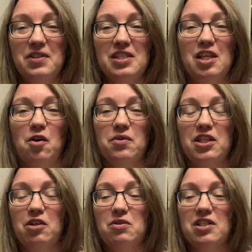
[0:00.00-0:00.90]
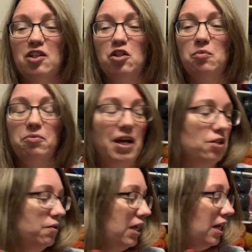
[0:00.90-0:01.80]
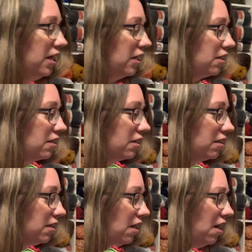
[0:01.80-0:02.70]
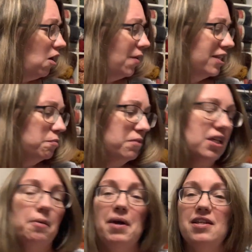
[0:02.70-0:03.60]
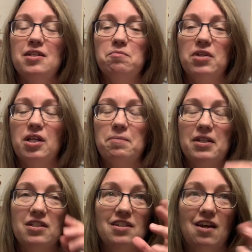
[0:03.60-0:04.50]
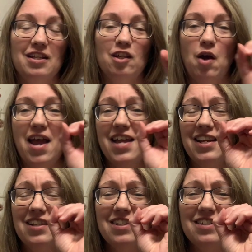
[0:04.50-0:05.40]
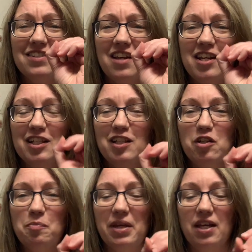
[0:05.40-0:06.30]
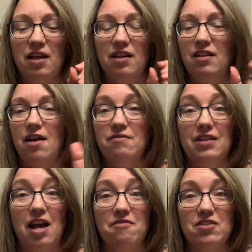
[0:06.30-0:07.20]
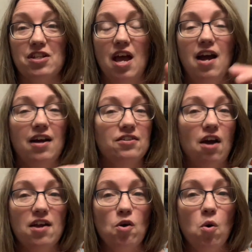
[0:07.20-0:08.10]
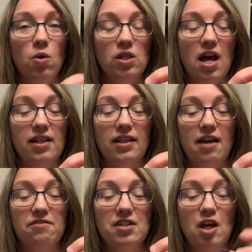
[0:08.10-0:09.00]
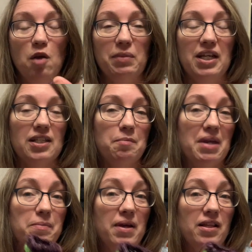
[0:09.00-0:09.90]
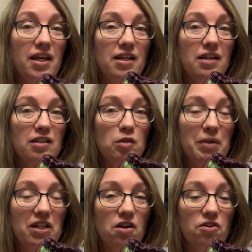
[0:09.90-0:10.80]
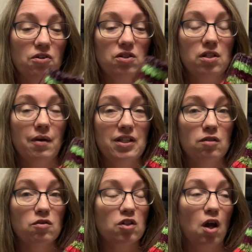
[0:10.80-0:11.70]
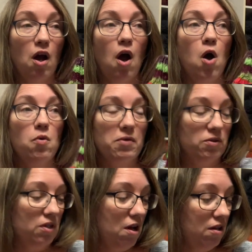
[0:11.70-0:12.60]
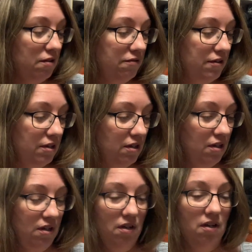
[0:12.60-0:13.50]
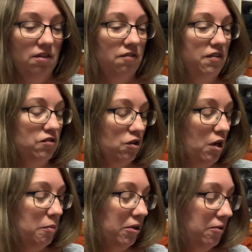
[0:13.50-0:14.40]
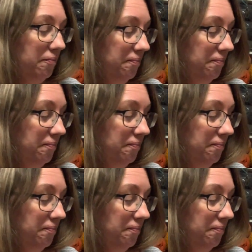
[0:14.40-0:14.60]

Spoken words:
So there's the new brand new cake. Oh, I didn't bring up the tiny little. I had a little tiny little bit left. Not a whole lot left because I make my leg a little bit longer. So I used almost all of the 50 gram ball.